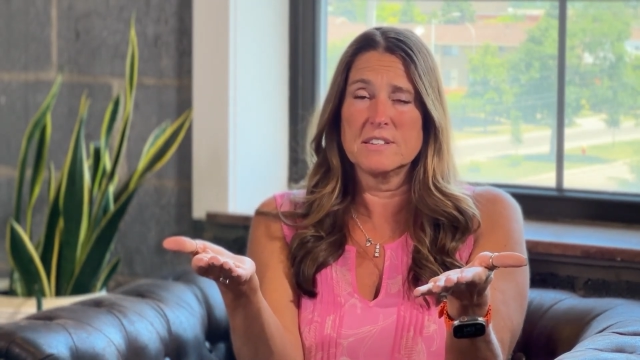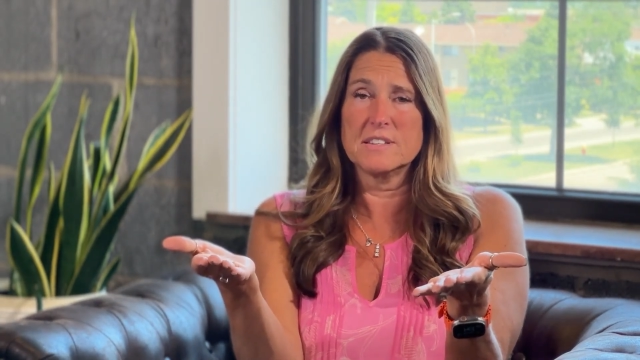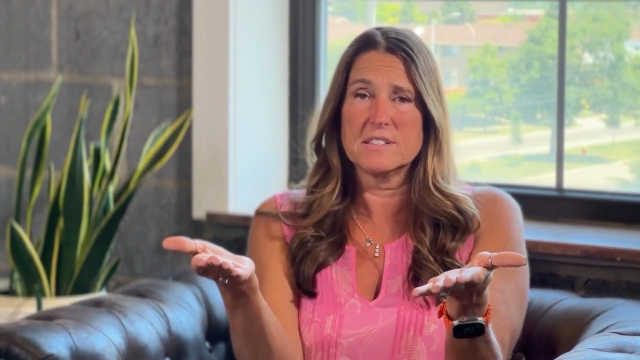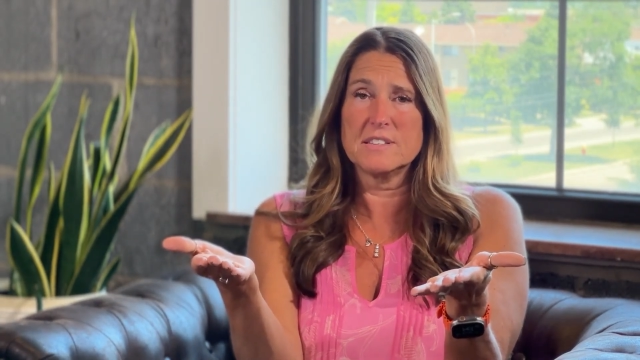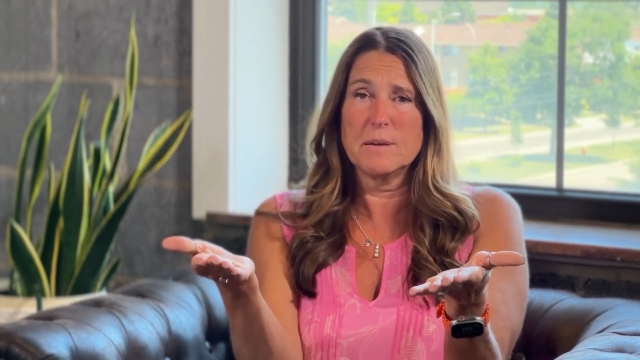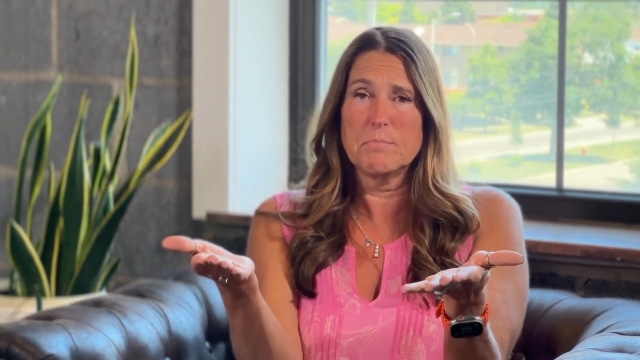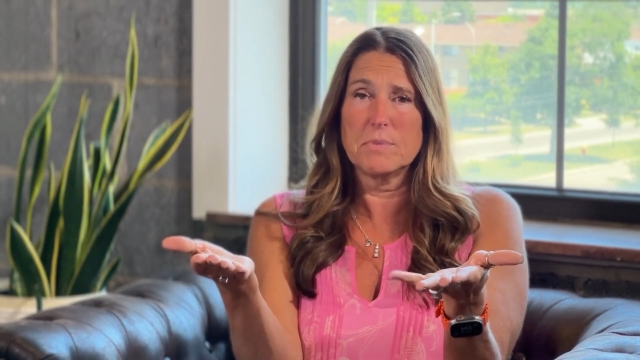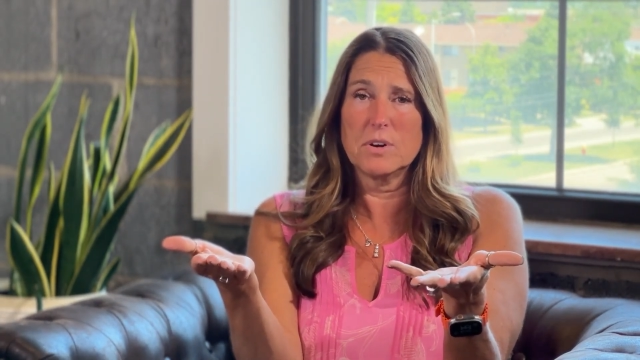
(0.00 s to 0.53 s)

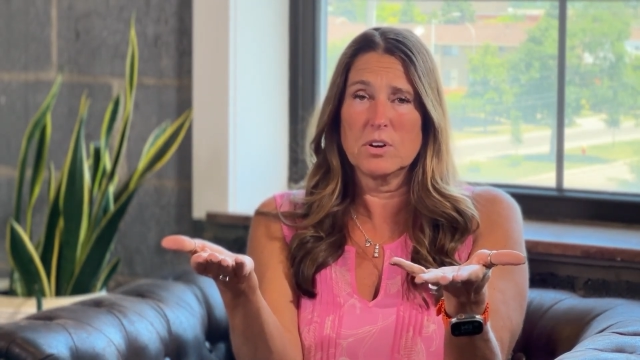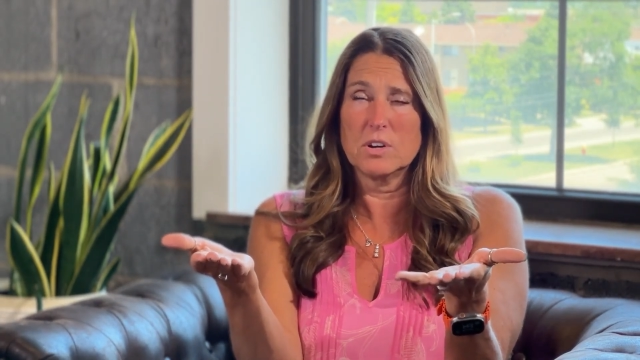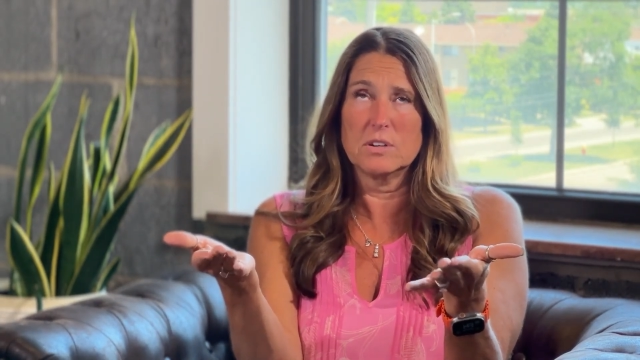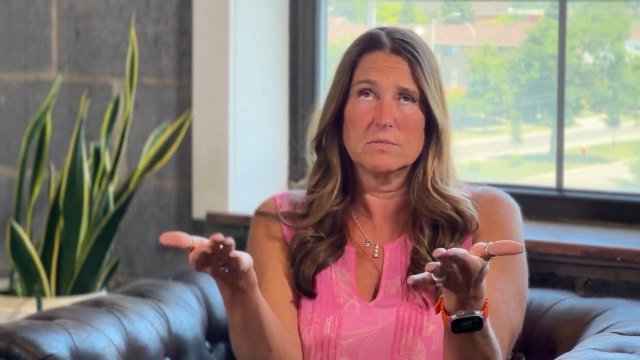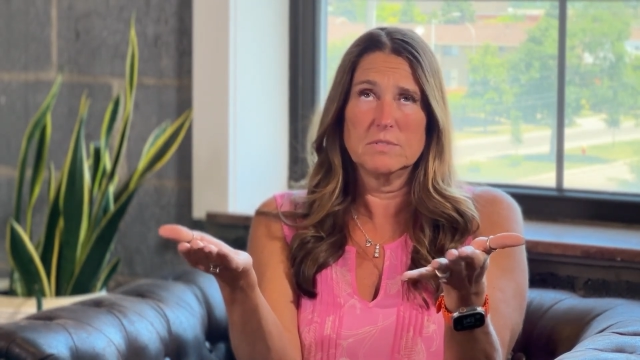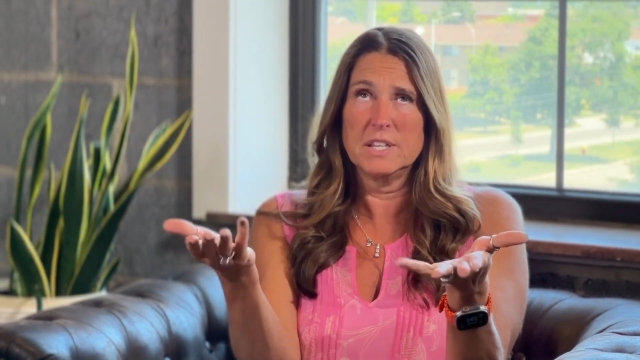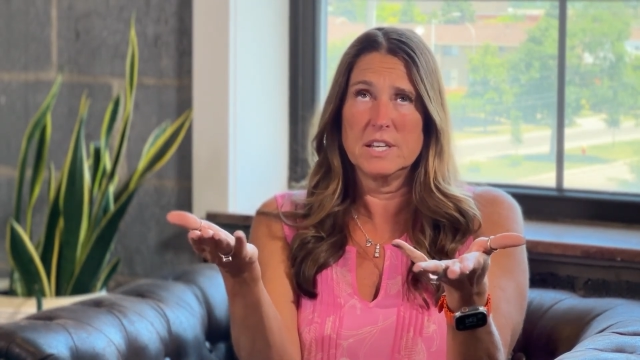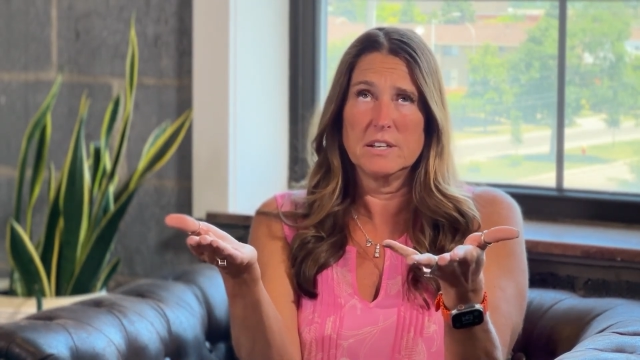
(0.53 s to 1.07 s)
December
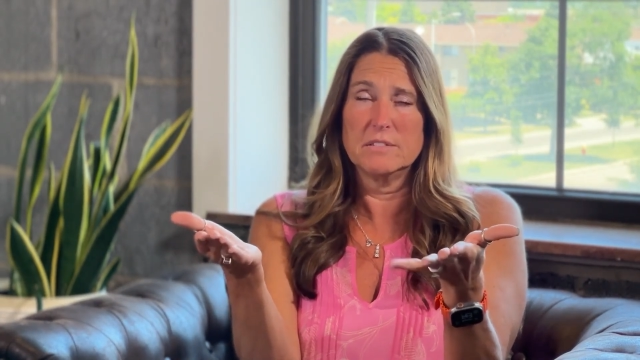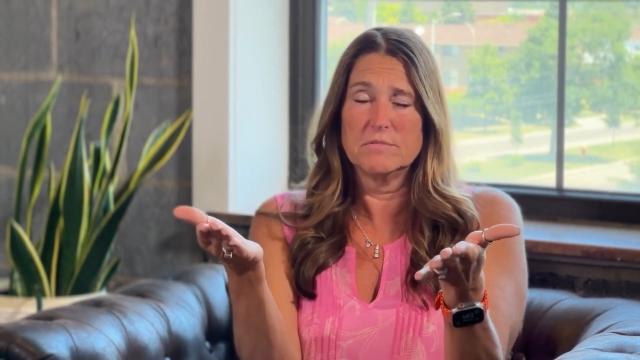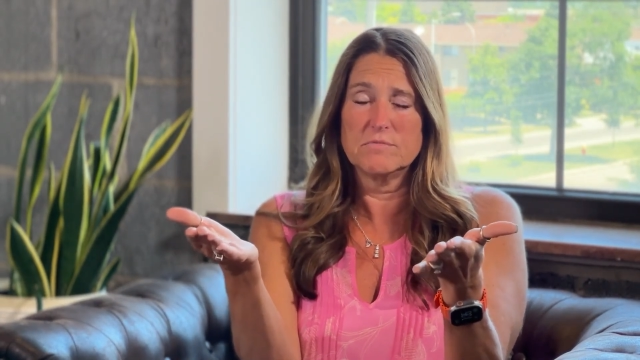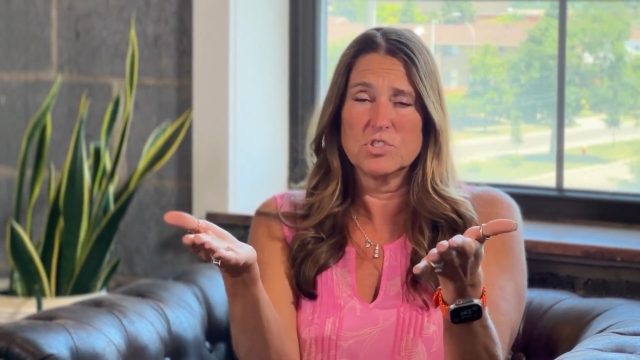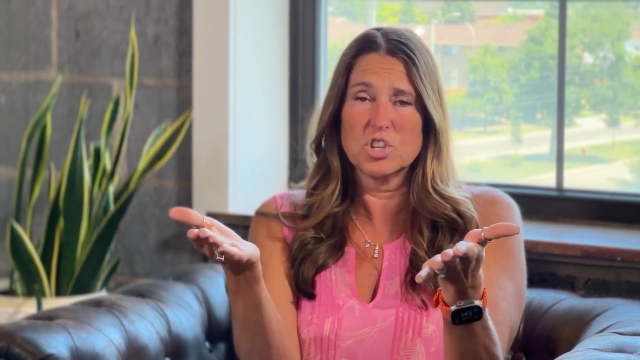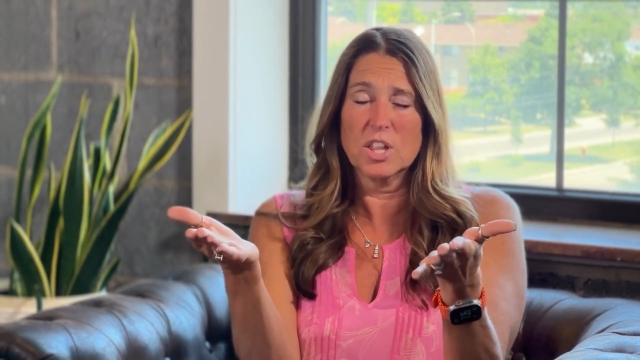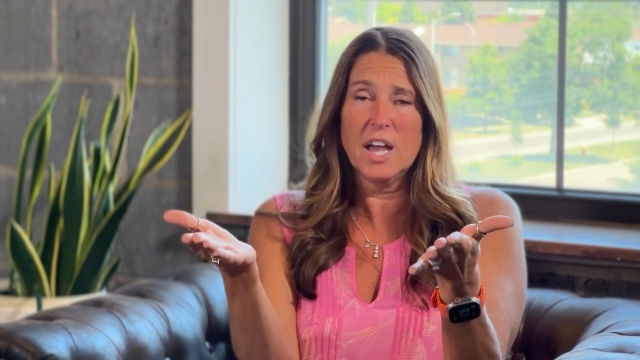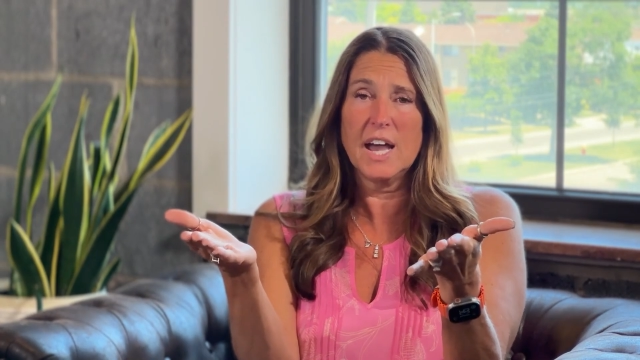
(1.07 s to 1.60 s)
or in
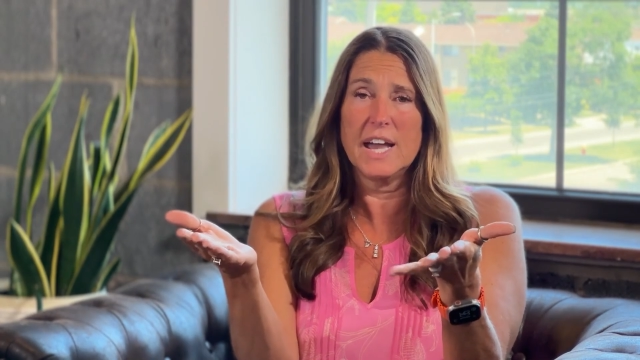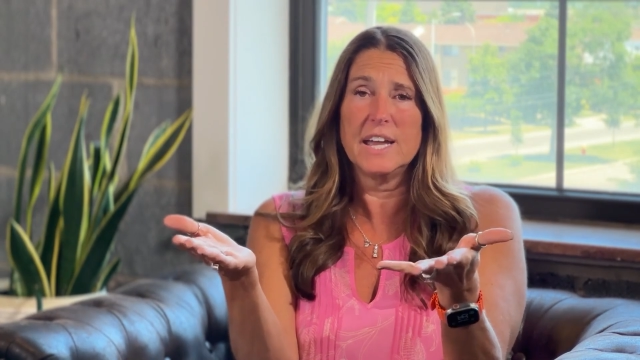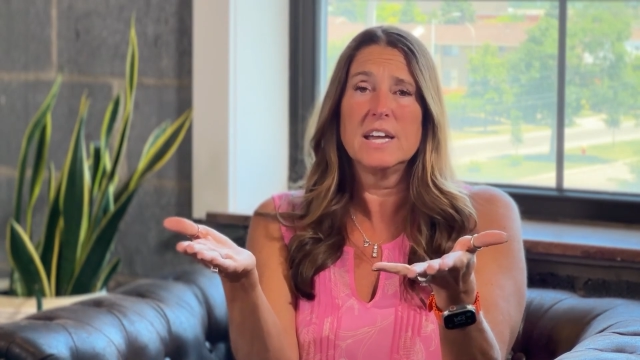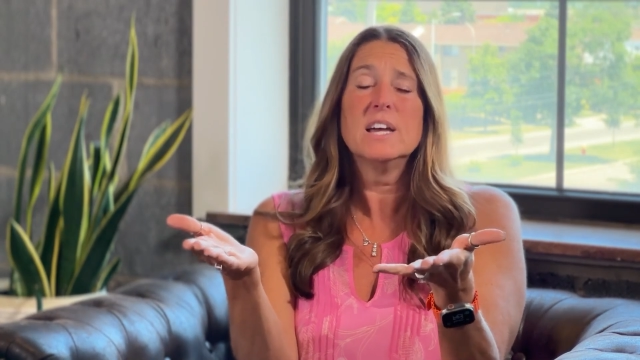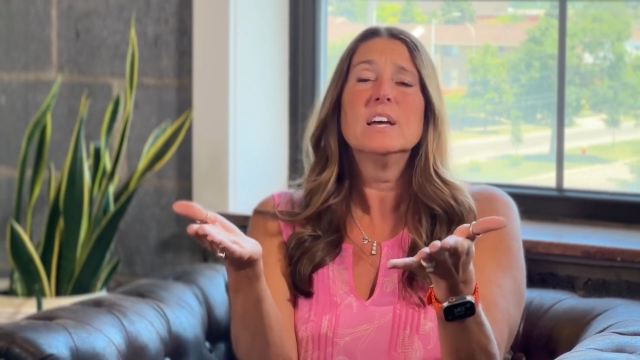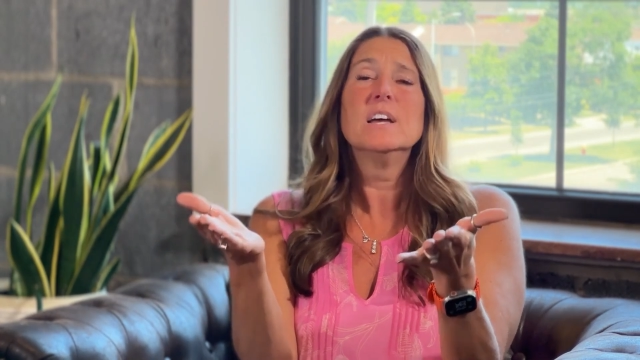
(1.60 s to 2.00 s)
July.